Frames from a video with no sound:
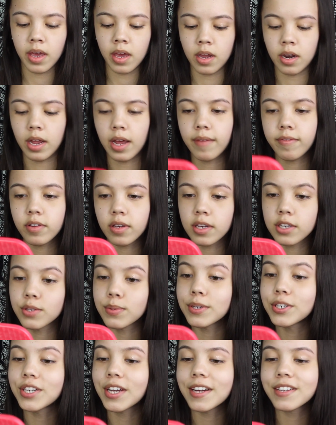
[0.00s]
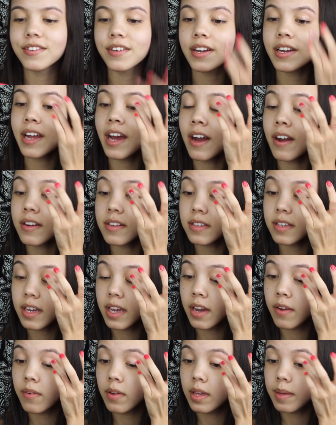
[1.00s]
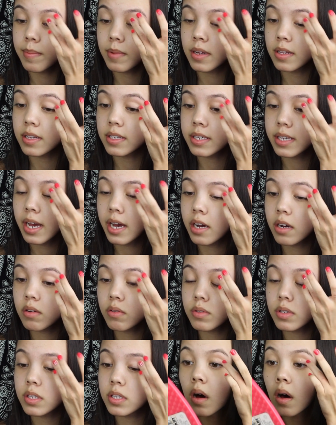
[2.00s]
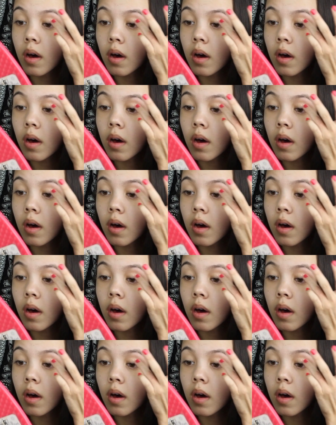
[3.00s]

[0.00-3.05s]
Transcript: and I have to like switch hands right now because I can't really blend this out.